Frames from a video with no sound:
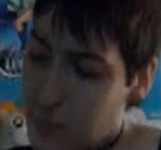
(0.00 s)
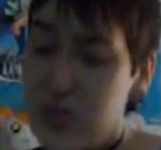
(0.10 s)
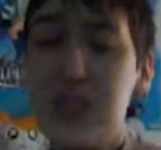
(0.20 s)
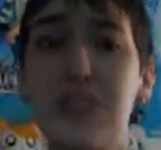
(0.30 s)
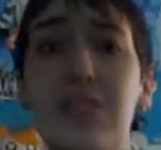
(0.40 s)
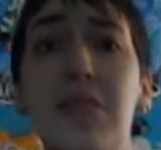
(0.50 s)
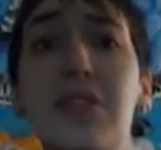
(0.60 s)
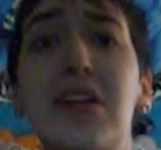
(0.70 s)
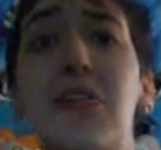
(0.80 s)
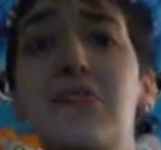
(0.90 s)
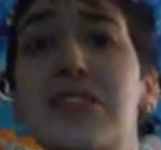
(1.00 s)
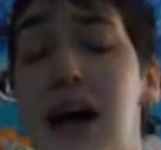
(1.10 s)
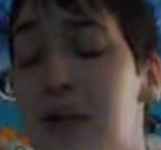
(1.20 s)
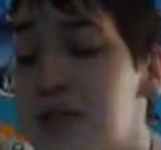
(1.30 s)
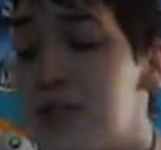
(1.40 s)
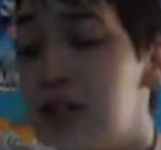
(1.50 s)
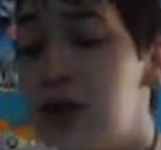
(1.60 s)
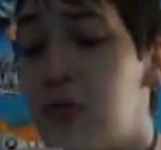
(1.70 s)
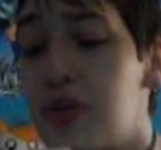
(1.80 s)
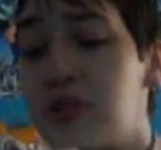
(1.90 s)
Please let me know in the comments
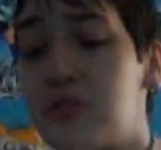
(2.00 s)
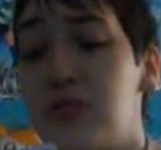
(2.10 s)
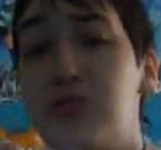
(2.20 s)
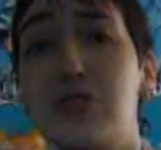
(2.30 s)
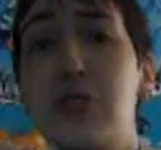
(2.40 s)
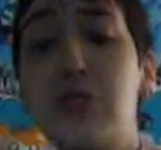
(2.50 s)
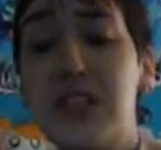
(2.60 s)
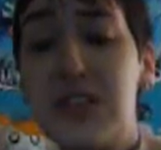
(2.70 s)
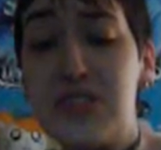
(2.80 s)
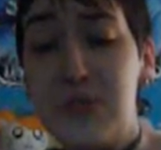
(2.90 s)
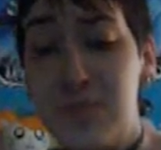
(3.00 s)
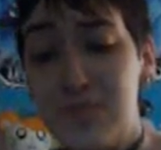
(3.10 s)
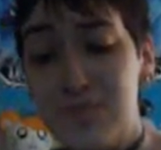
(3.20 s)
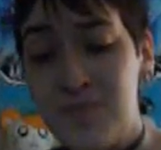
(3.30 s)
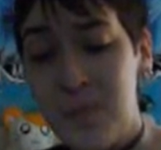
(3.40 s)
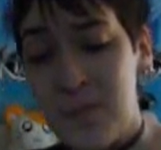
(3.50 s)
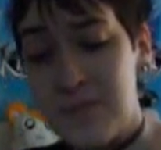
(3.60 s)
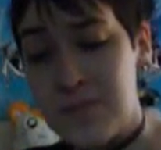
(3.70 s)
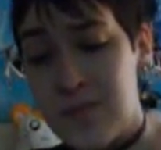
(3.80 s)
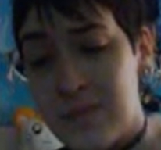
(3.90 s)
below what you're supposed to do with this.
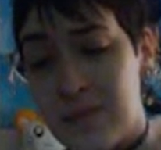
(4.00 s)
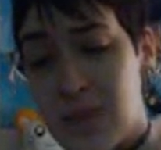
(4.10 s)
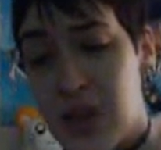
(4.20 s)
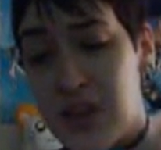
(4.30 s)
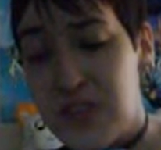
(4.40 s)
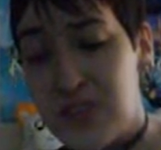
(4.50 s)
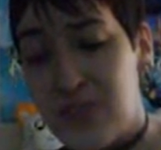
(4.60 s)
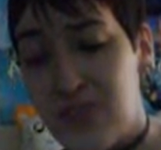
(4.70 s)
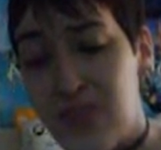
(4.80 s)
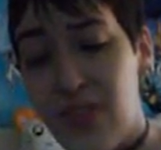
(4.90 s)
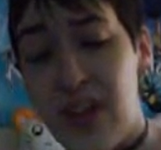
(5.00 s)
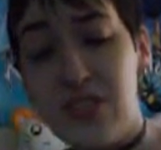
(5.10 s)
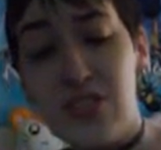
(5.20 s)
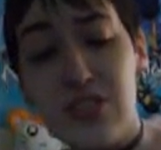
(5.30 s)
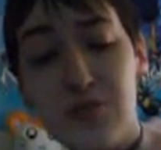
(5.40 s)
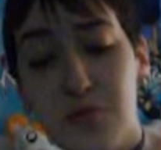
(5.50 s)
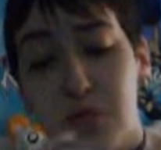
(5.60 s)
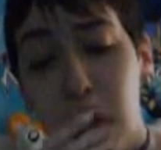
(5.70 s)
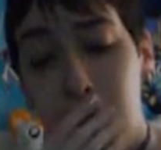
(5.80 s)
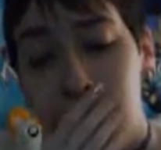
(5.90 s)
Cuz I thought this was
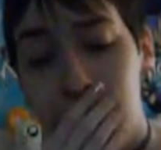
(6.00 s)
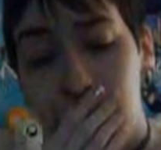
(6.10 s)
gum,